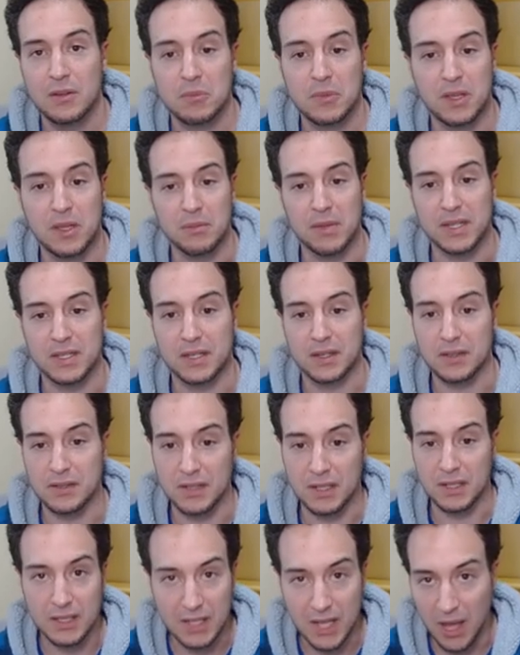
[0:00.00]
can
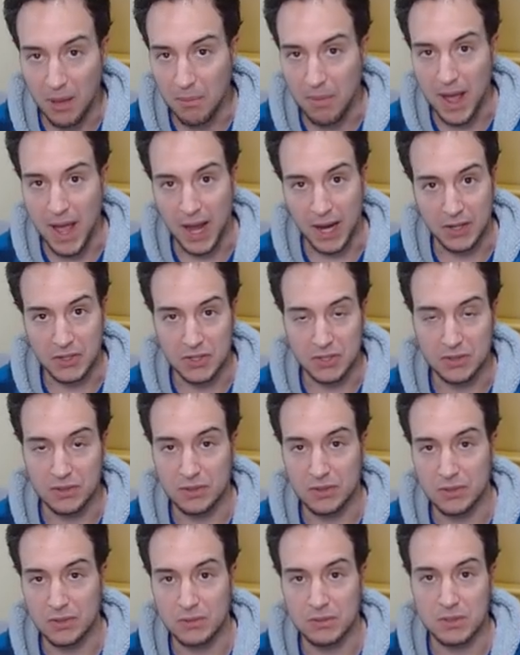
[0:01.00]
basically get back
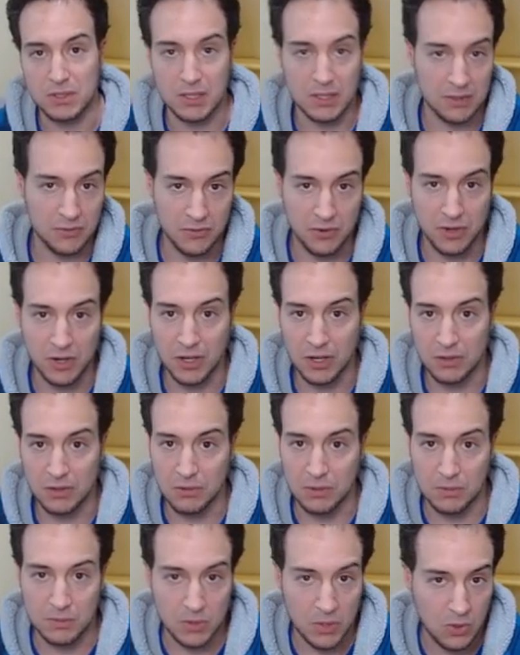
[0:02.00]
to delivering
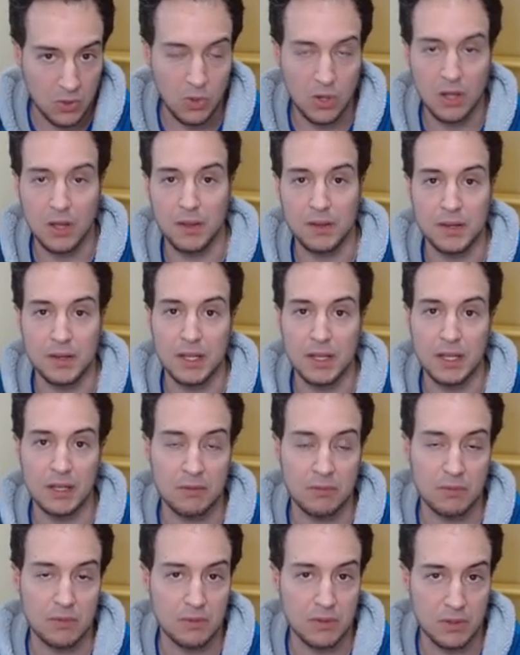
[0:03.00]
quality,
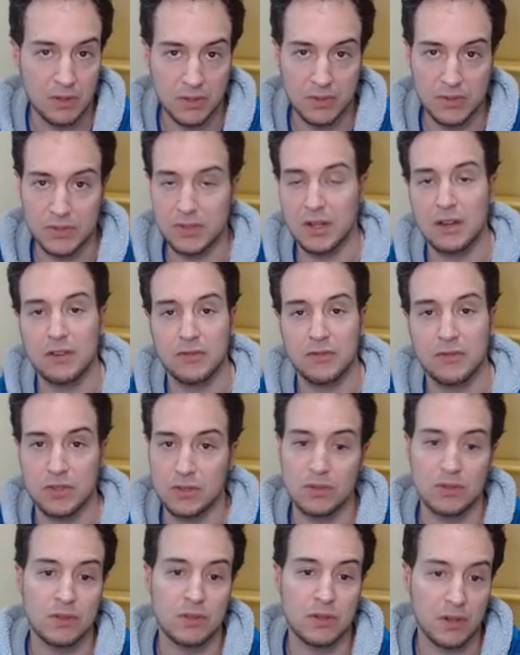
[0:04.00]
good stuff
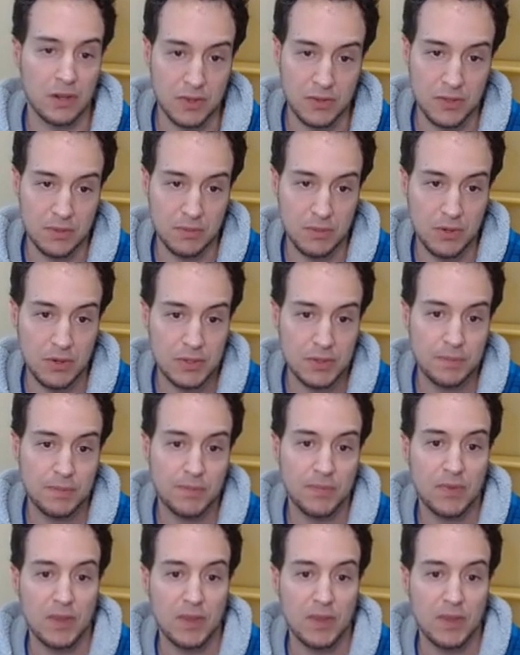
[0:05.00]
to their customers.